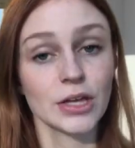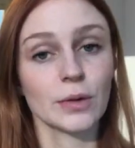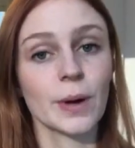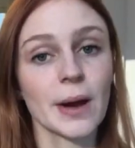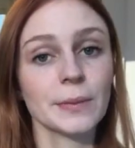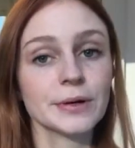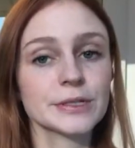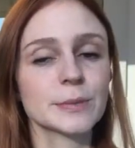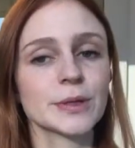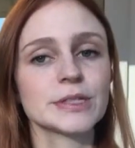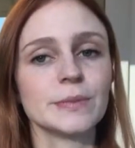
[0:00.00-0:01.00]
Your primary
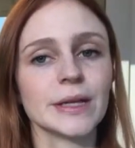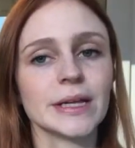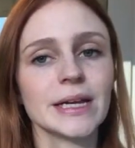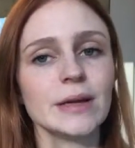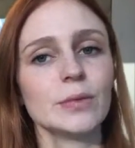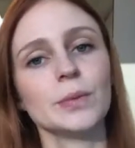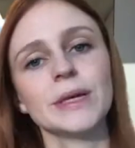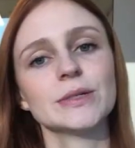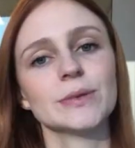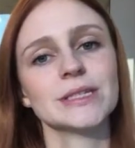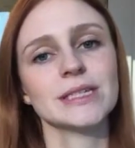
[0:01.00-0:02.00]
responsibility will be
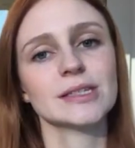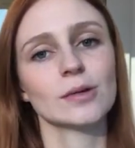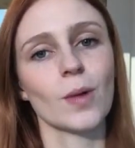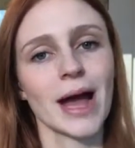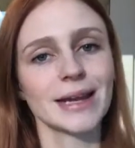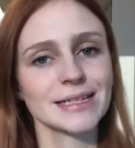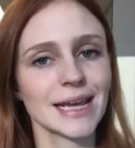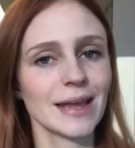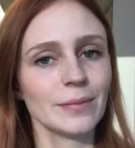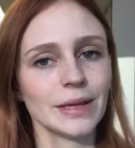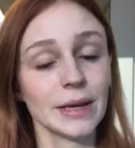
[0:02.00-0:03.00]
to assist the wider
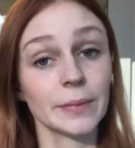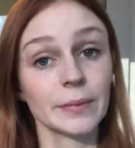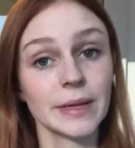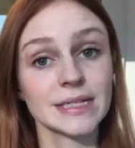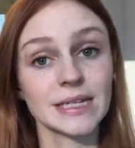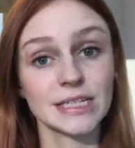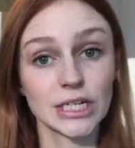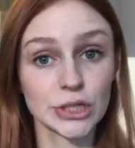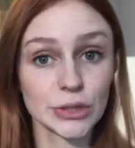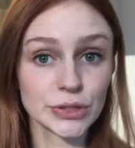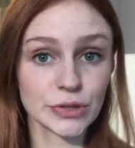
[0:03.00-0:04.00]
team in implementing
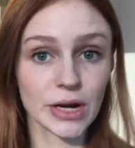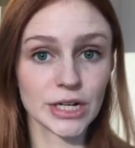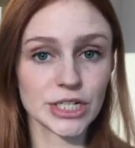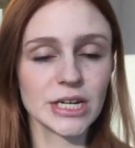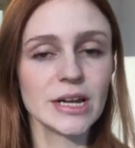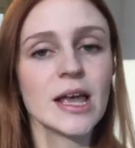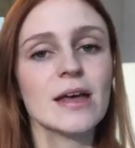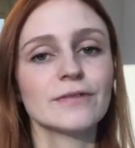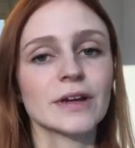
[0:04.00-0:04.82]
digital strategy